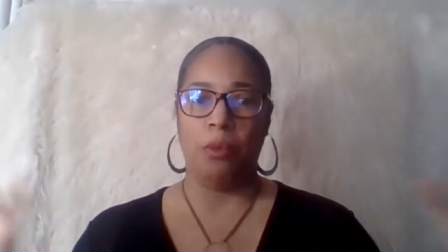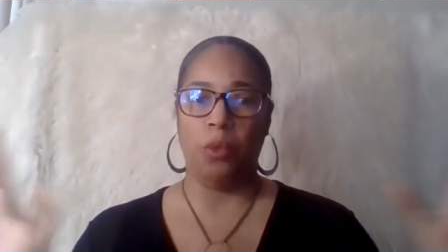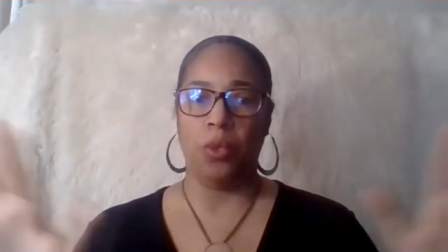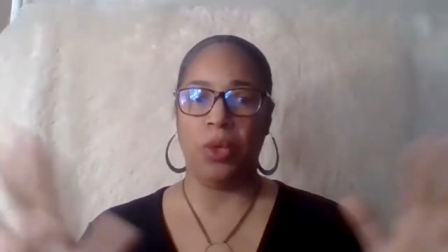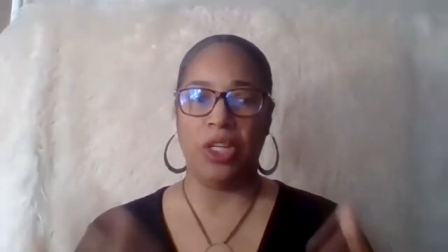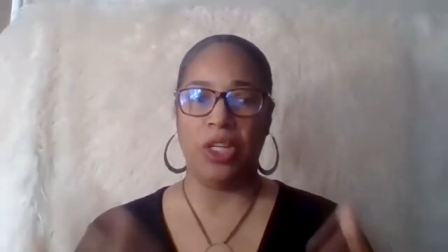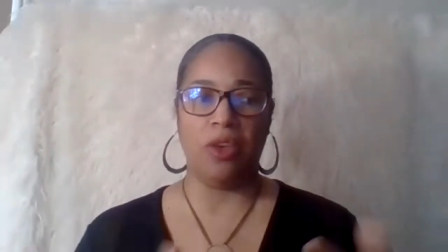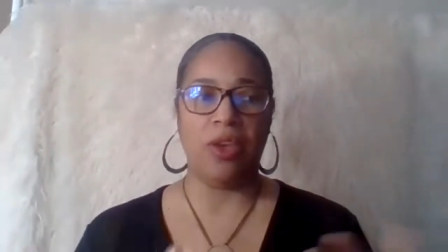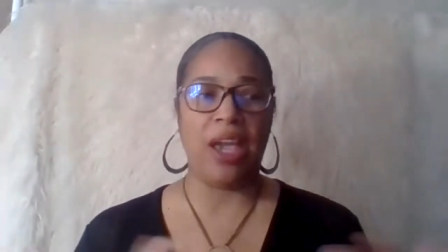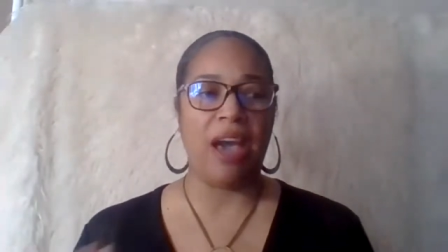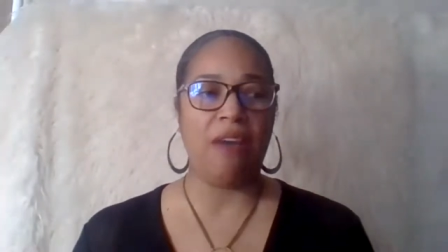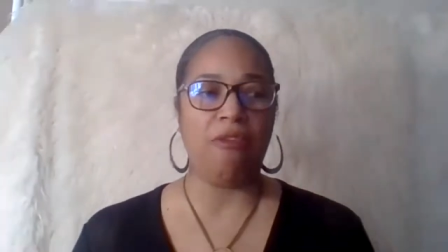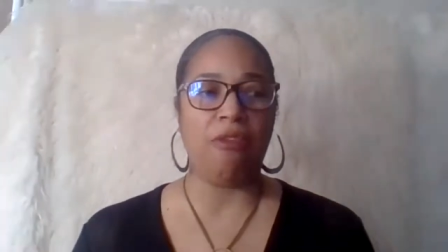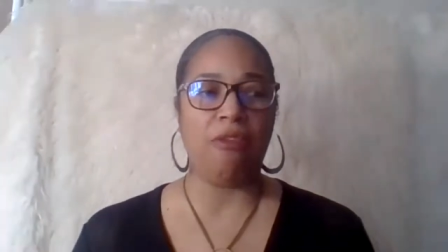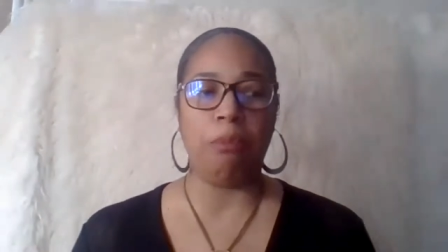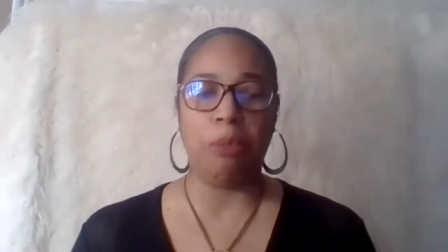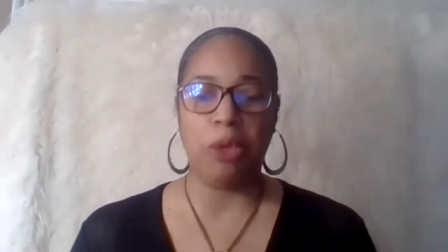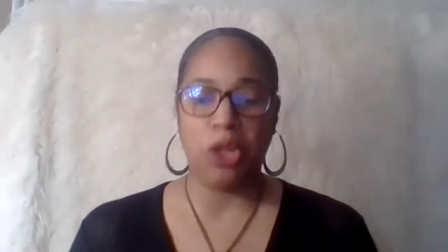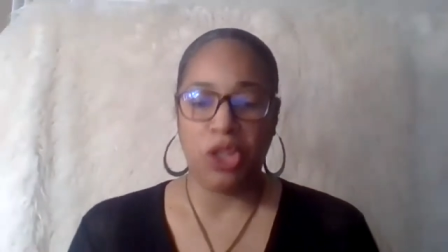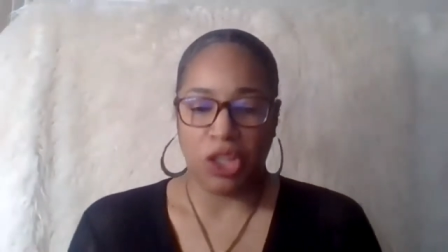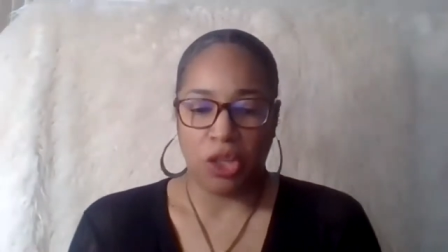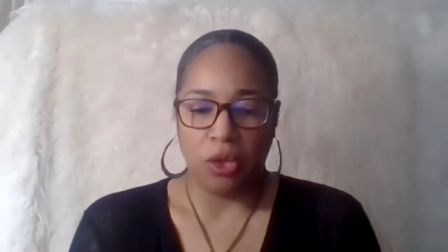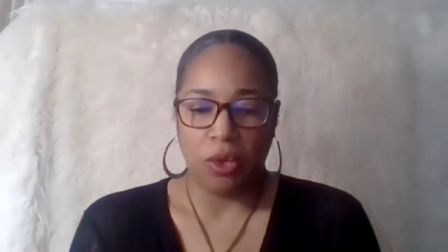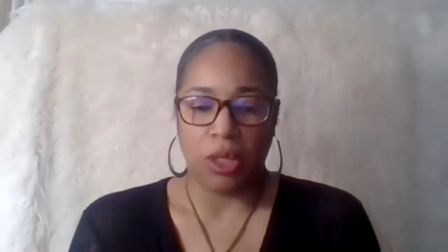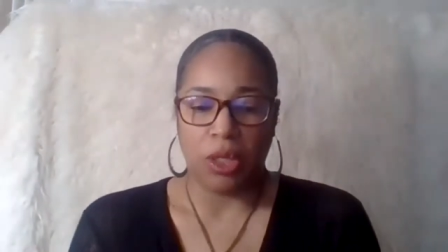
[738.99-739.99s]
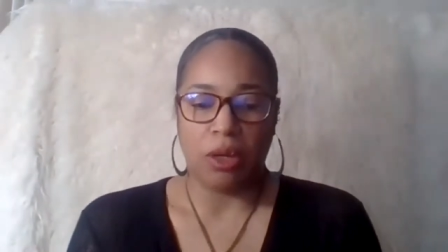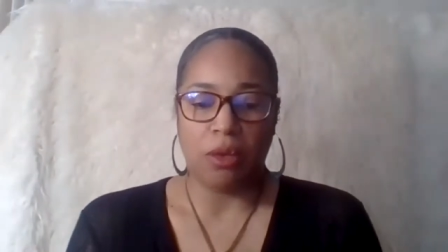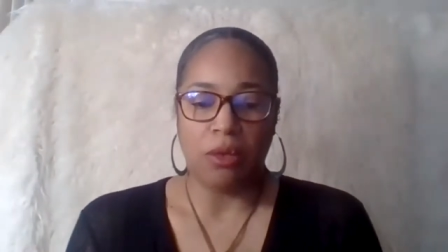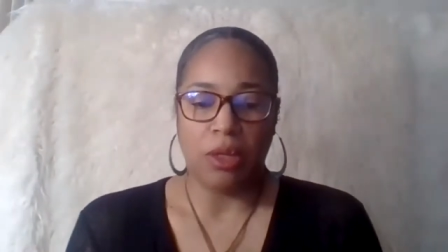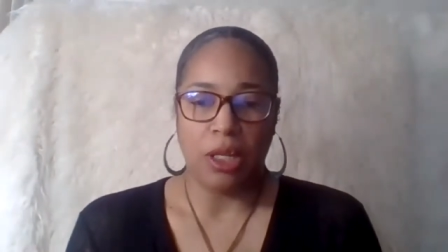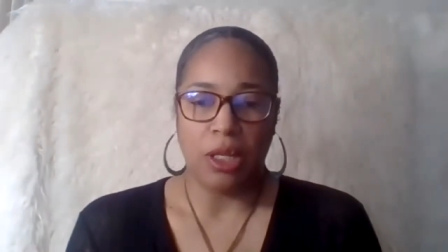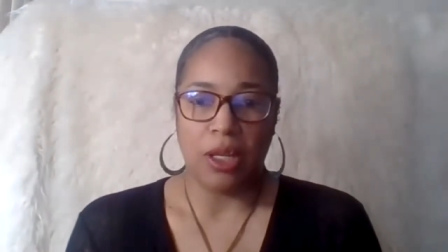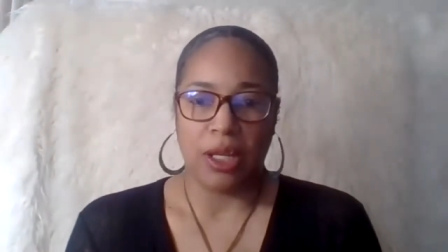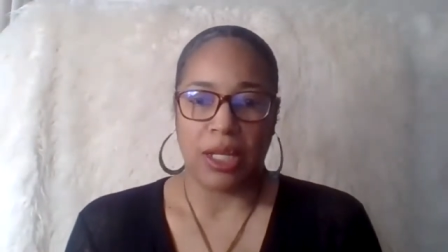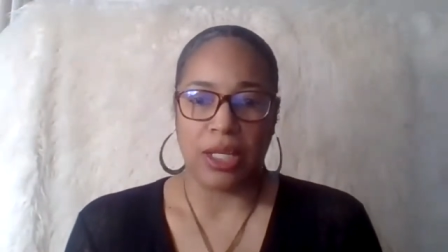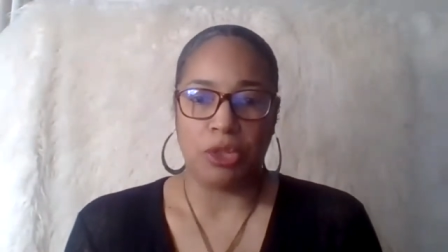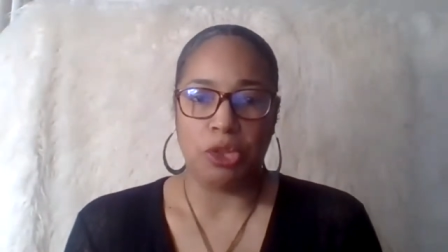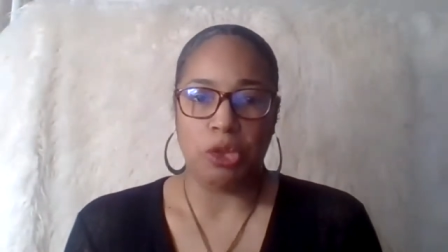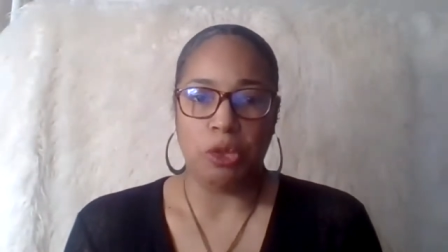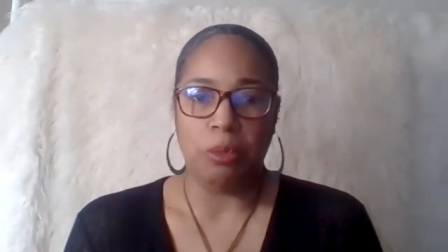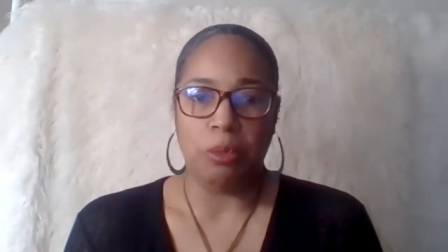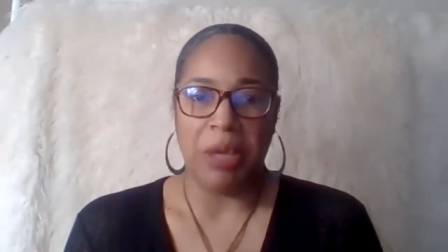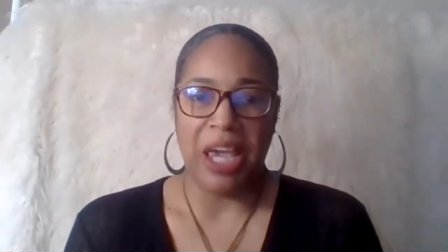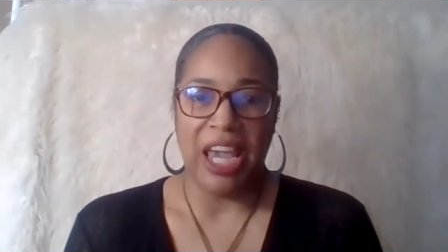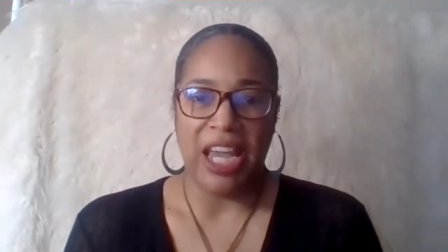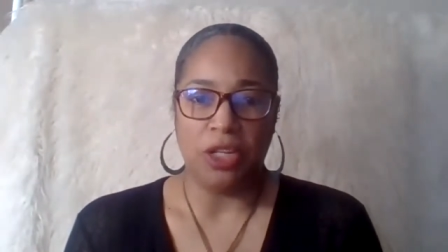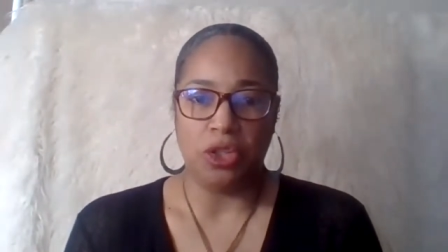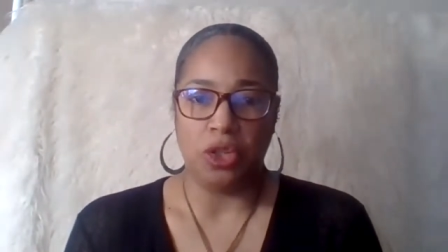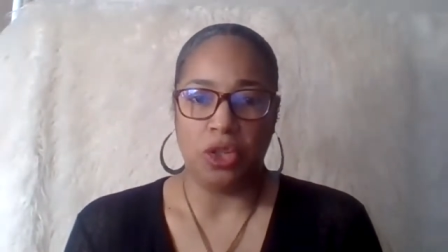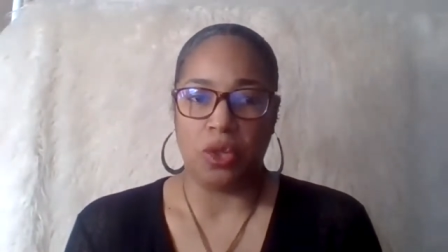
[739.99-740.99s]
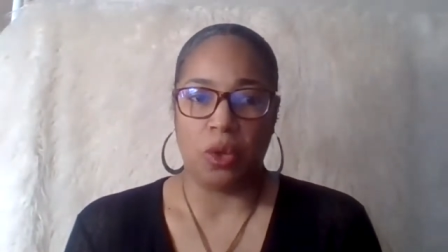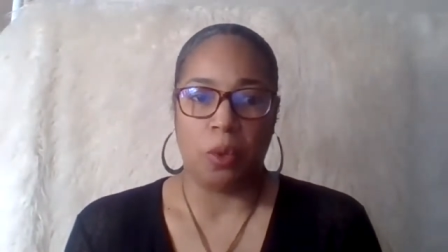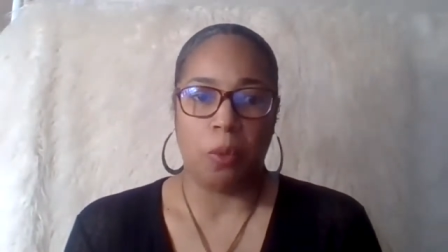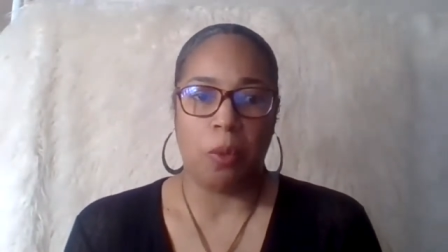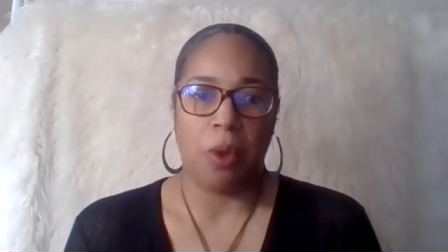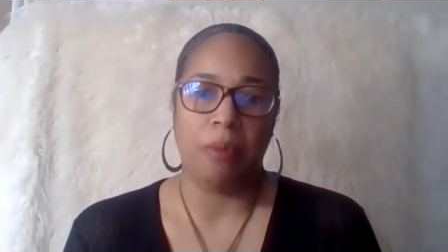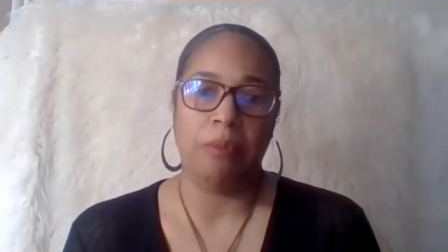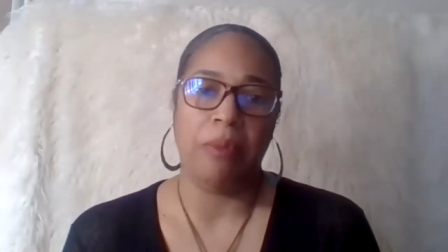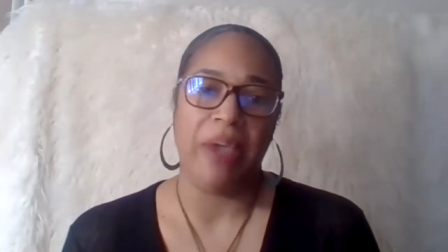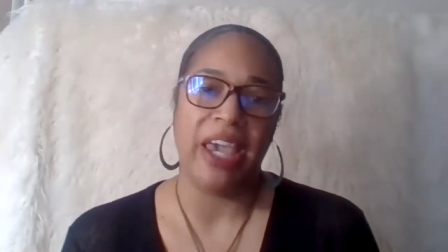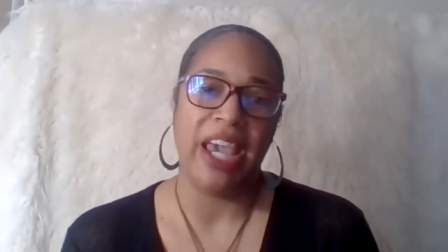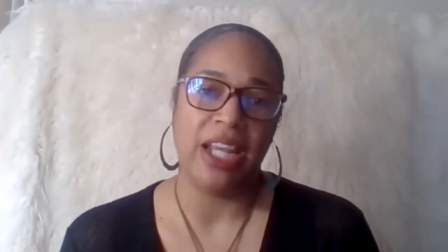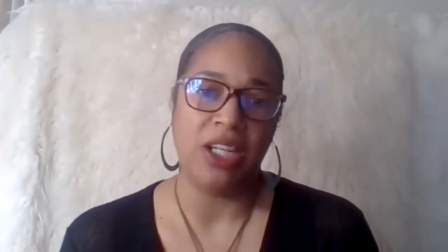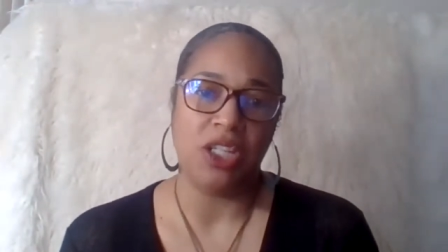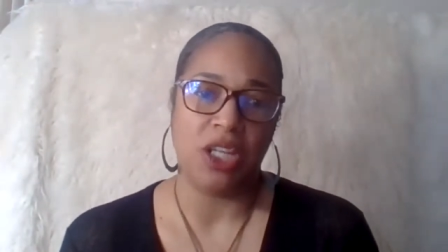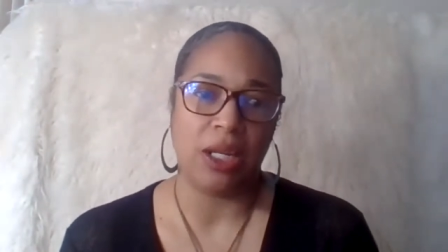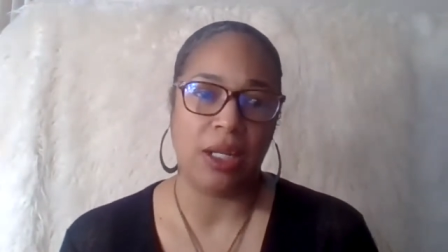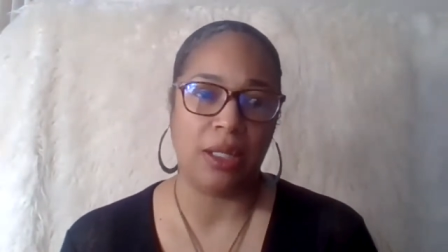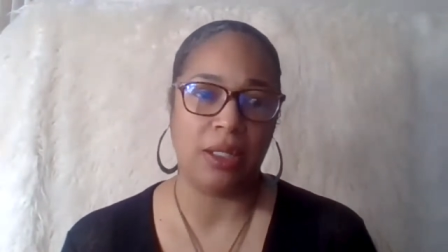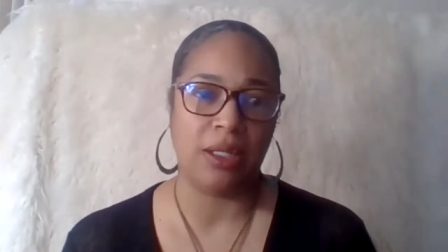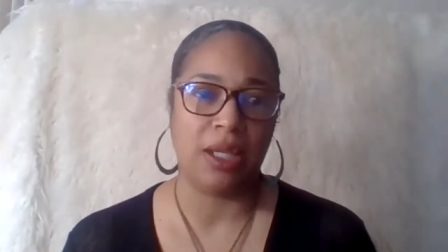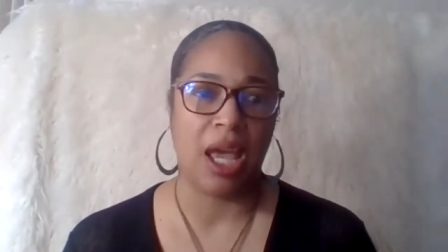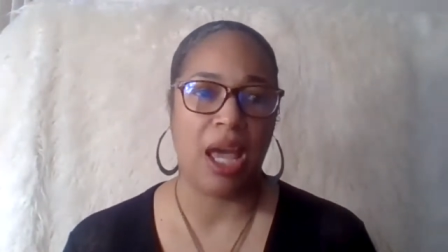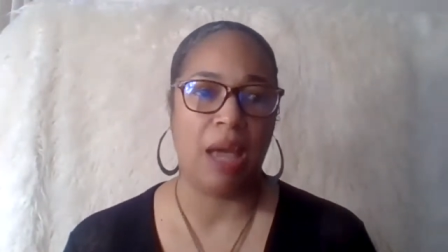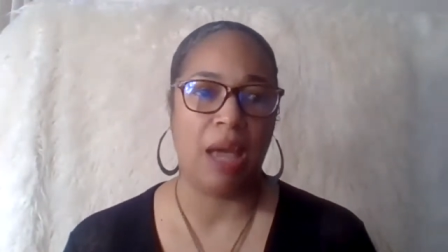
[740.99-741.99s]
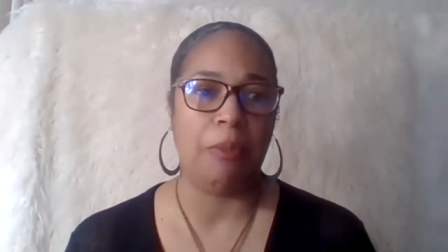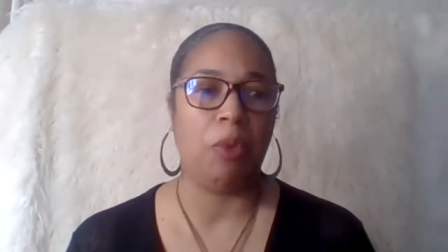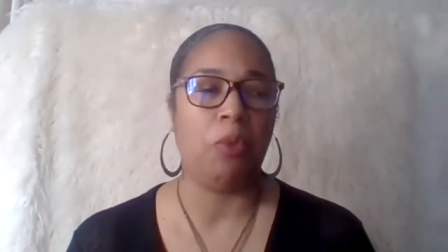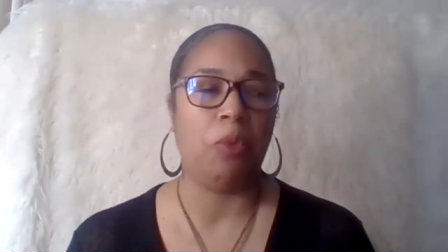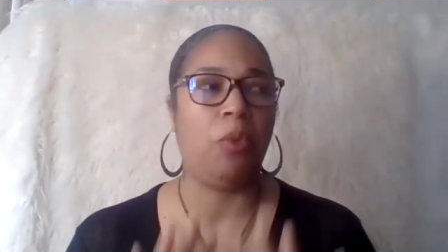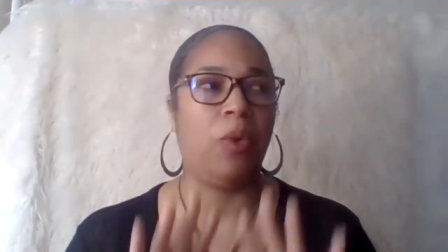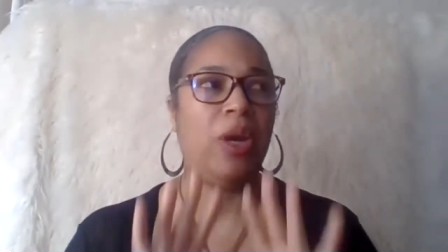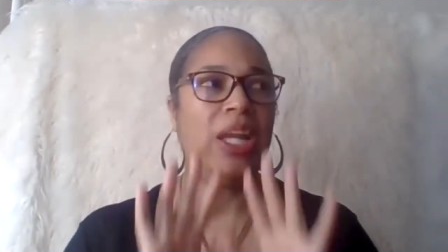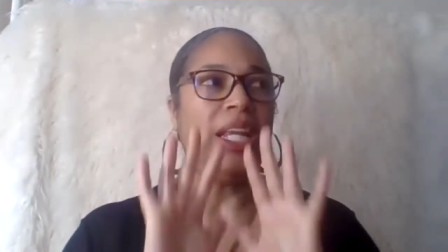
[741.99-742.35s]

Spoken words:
When you have a book, you can only look at 2 pages or 1 page at a time. But what